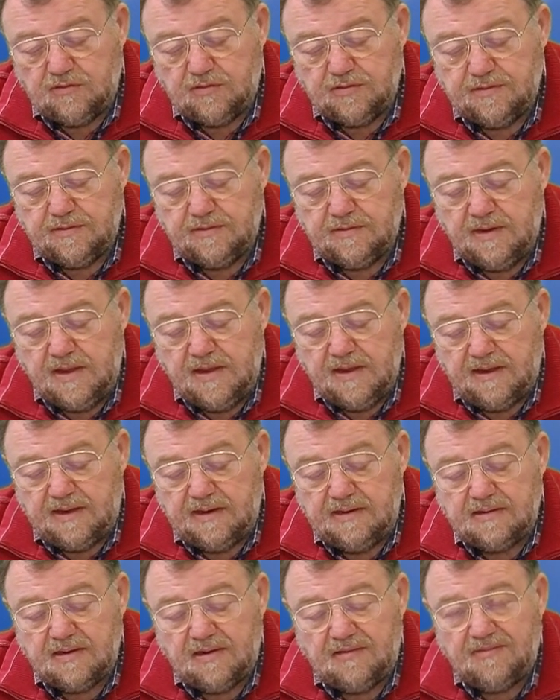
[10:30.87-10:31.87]

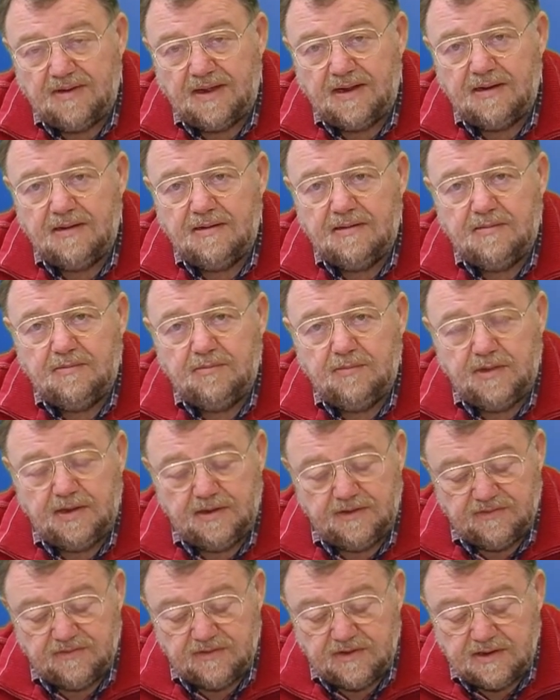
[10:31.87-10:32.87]
interval, the
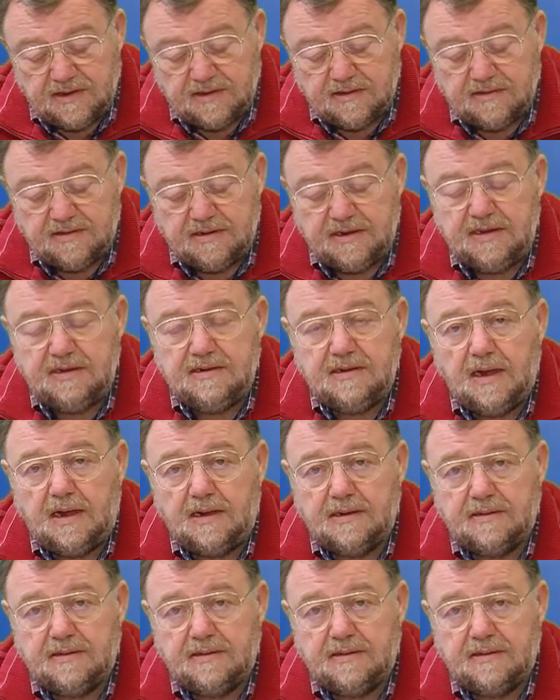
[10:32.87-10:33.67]
data is saved.